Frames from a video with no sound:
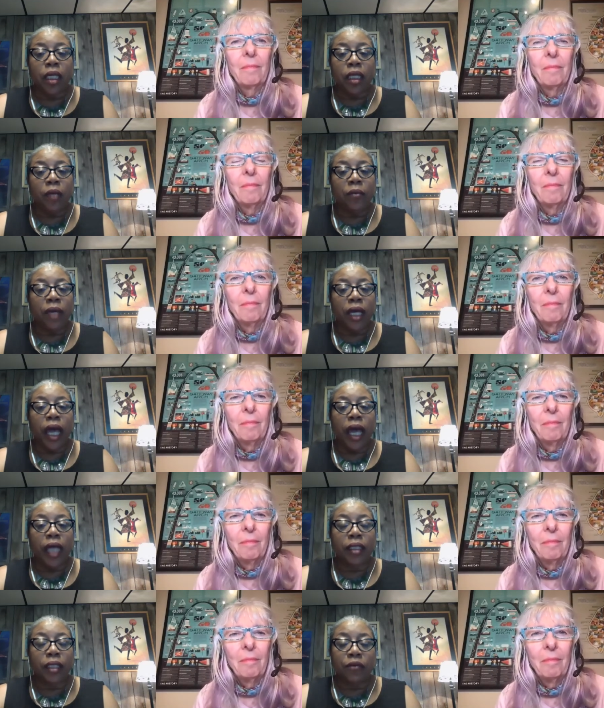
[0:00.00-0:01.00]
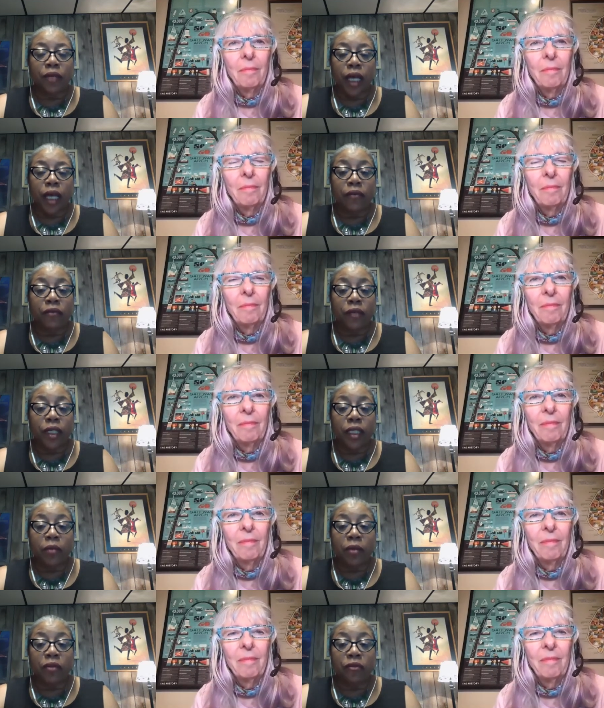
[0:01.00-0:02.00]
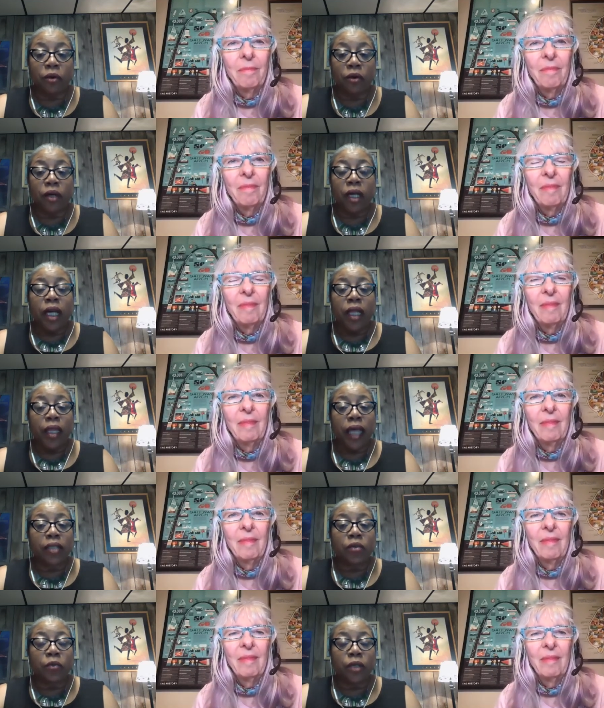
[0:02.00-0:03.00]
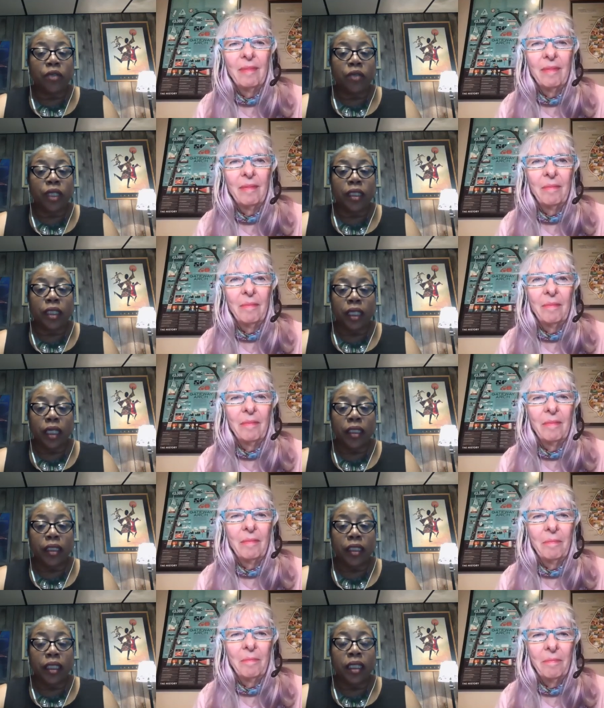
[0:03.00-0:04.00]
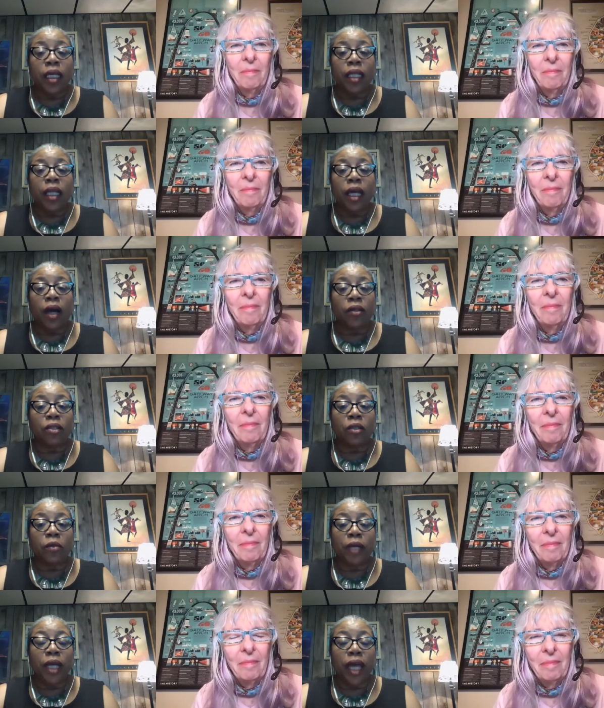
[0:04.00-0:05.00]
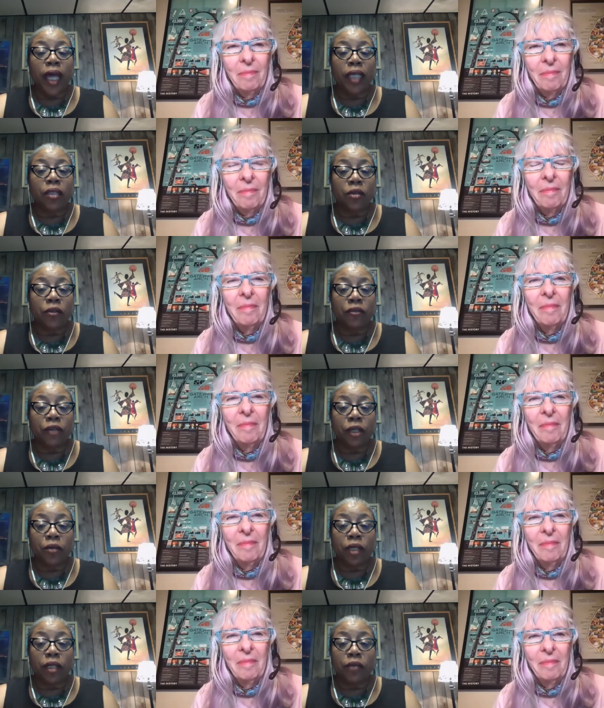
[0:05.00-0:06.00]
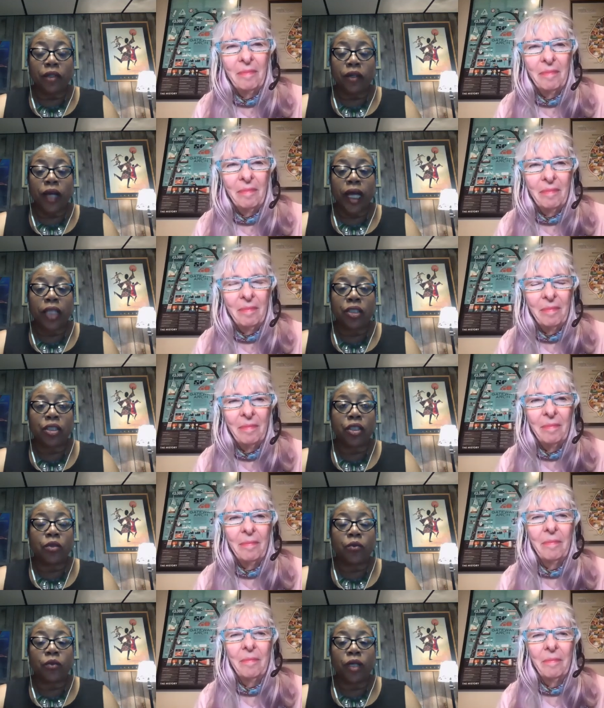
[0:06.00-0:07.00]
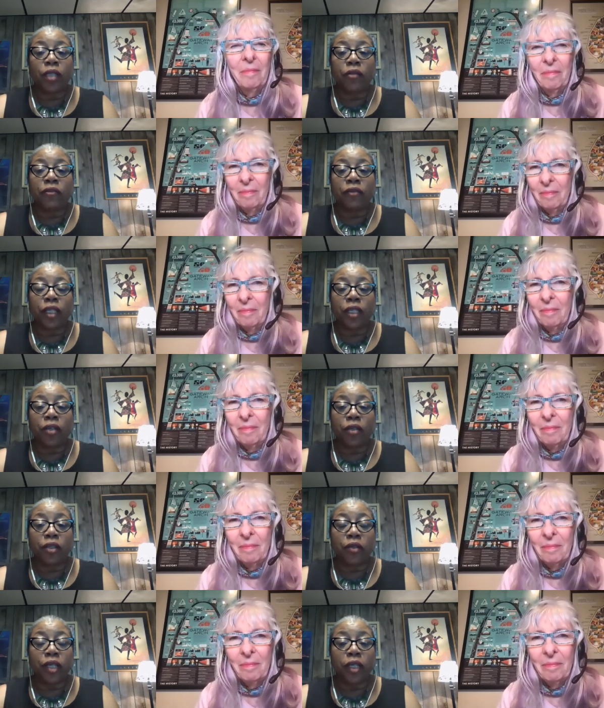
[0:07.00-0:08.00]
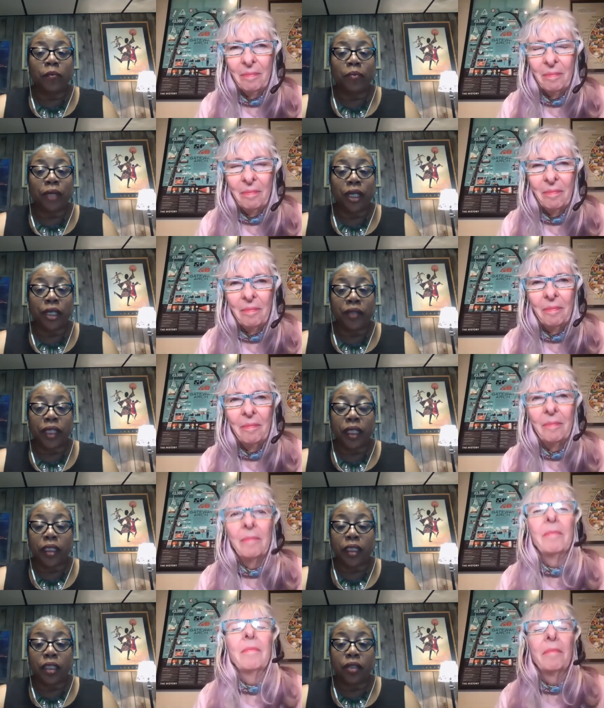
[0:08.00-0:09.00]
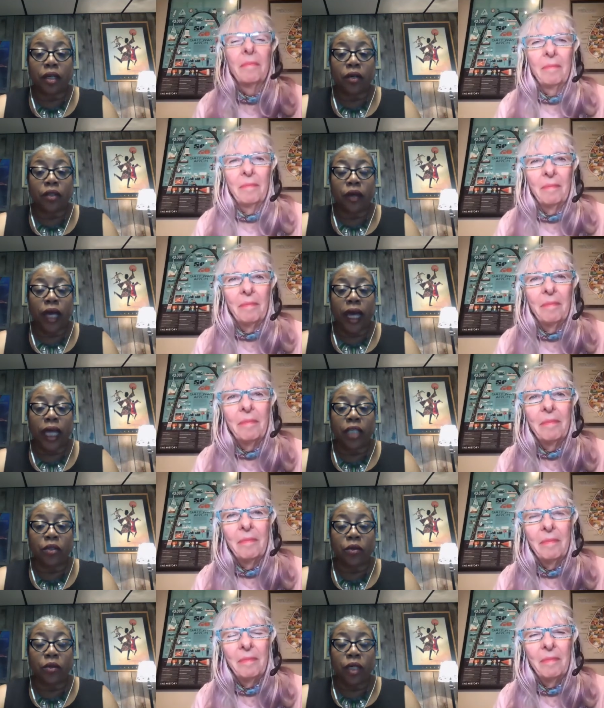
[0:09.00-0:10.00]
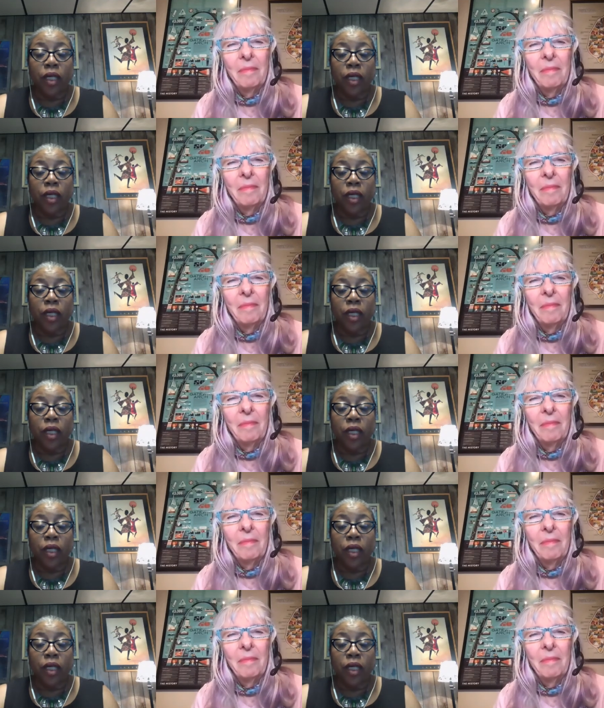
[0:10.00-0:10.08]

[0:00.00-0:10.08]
Speaker 1: They may ask, "Have you had funding before?" That's where you need to list it. They also may ask on the federal level. They'll ask you, "What other funding are you getting?" Period. You know your annual